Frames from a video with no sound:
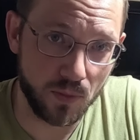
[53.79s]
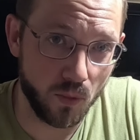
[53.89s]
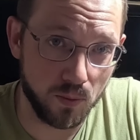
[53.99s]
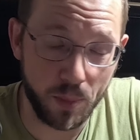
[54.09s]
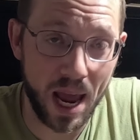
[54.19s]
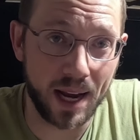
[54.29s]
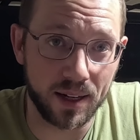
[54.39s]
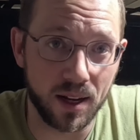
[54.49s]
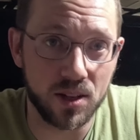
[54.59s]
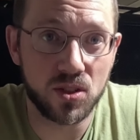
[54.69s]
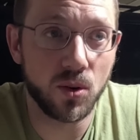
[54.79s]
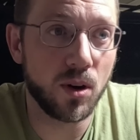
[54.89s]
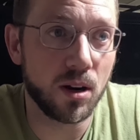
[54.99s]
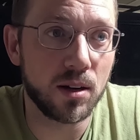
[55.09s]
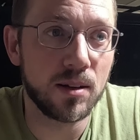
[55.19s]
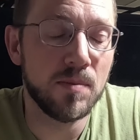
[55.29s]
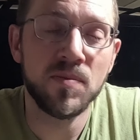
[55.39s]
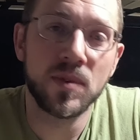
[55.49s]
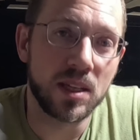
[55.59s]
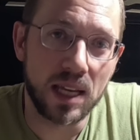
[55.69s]
bagging on it so hard.
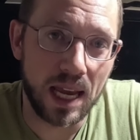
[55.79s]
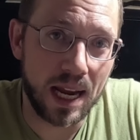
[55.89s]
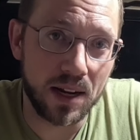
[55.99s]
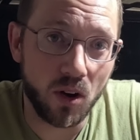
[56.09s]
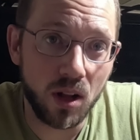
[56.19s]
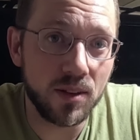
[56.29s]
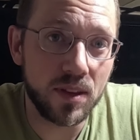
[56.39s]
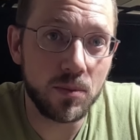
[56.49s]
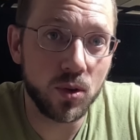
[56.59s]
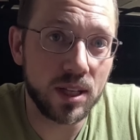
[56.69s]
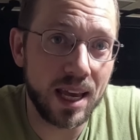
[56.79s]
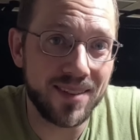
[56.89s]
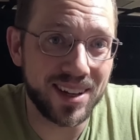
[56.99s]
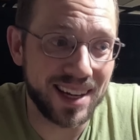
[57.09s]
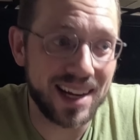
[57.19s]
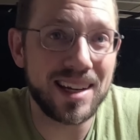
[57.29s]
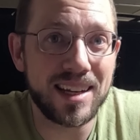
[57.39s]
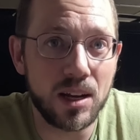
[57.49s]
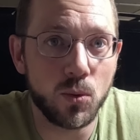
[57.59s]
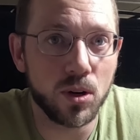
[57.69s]
And all of them only have a
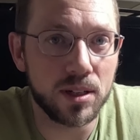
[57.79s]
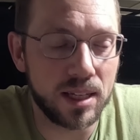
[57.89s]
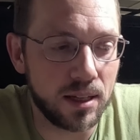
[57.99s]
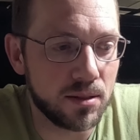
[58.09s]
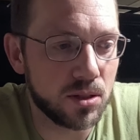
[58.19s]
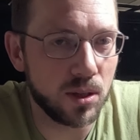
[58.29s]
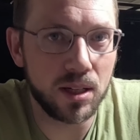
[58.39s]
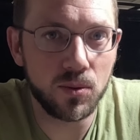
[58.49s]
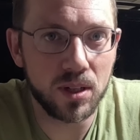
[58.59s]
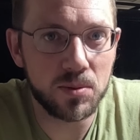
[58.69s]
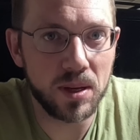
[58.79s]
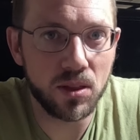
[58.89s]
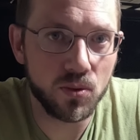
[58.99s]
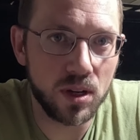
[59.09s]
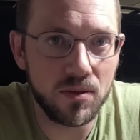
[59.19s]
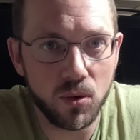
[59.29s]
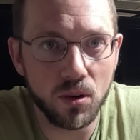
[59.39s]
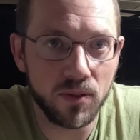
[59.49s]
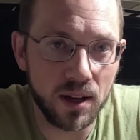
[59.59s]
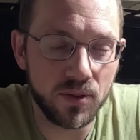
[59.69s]
90-day warranty. So I didn't want to spend $300,
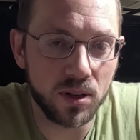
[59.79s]
$400,